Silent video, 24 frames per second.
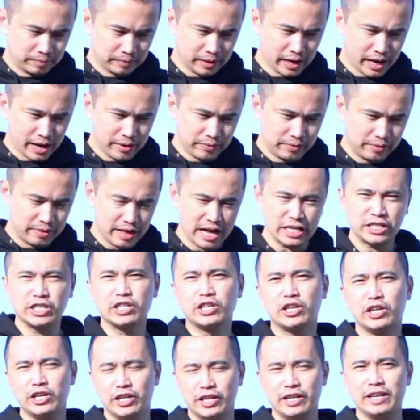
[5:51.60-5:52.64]
Okay, that's
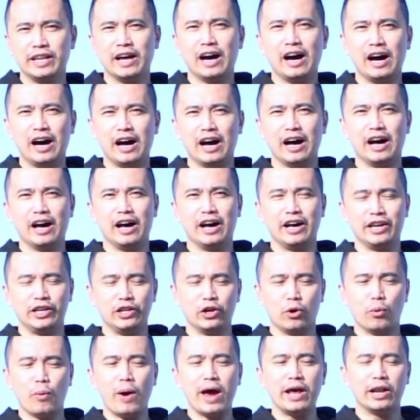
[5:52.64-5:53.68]
a good
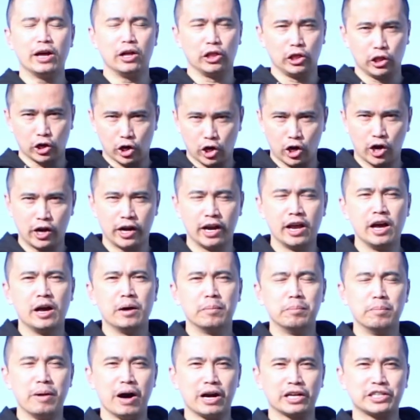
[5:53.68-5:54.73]
way to learn
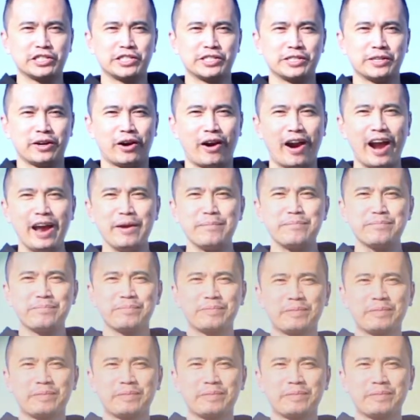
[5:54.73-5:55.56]
bucks, all right?